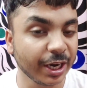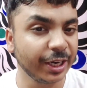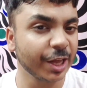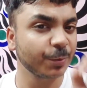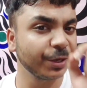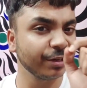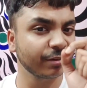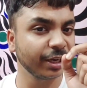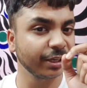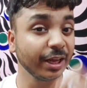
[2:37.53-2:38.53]
it has been
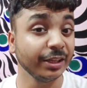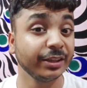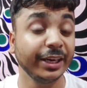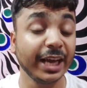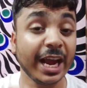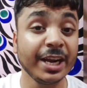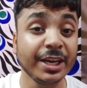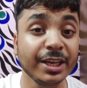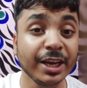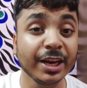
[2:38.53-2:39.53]
seen that
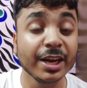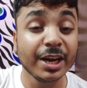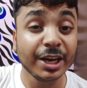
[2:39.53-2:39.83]
NTA